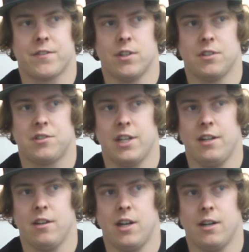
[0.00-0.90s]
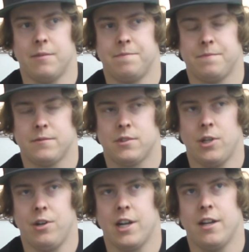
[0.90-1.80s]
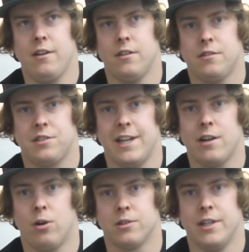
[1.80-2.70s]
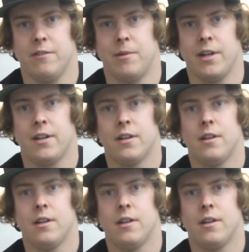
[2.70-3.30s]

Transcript: for tuning in, and stay golden, everybody.